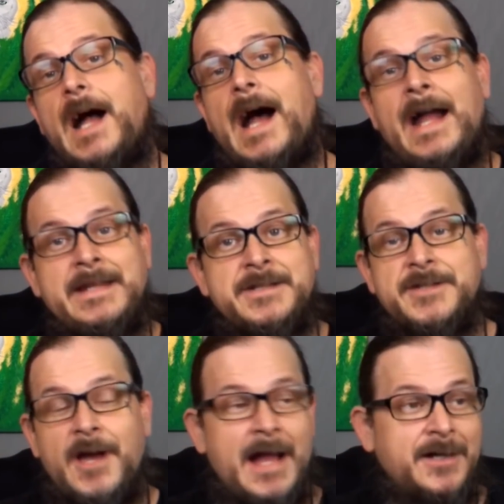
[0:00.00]
I
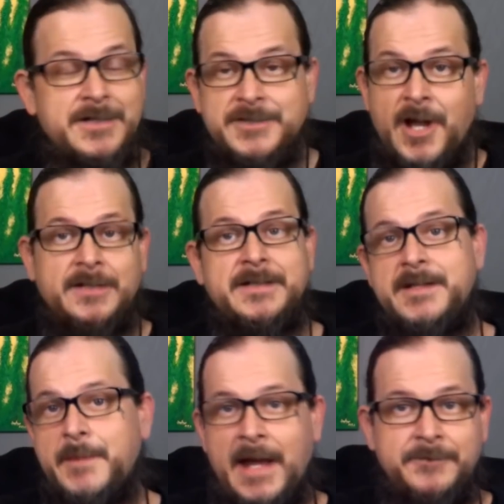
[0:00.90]
couldn't talk to
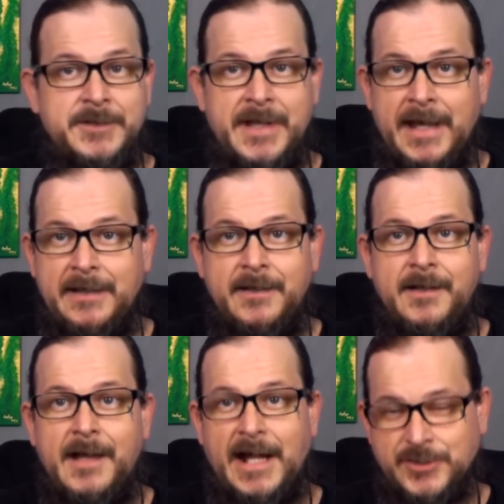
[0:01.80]
them after that.
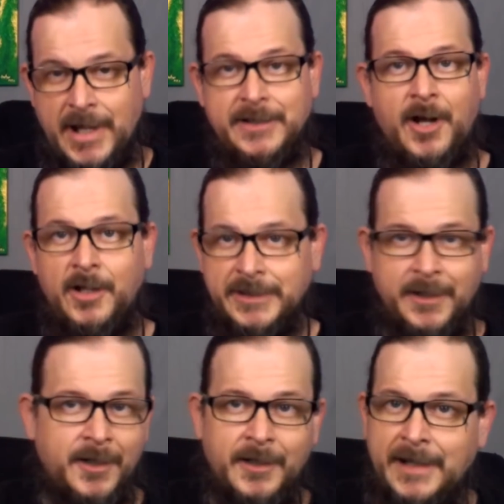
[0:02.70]
I tried calling
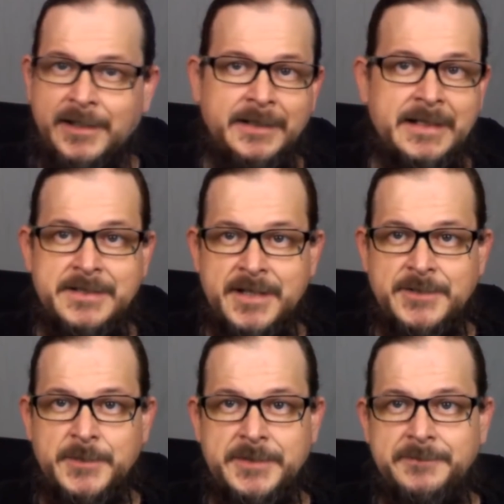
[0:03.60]
her. I couldn't get in
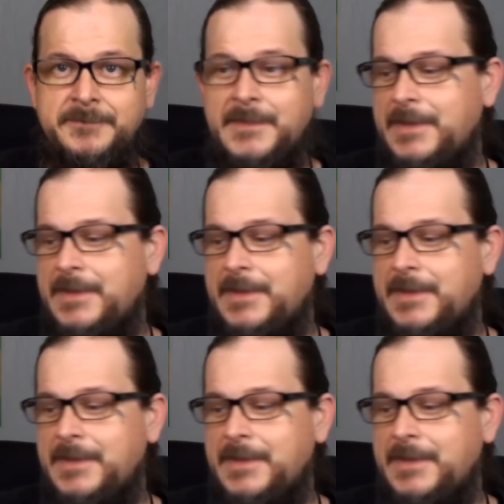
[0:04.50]
touch with them.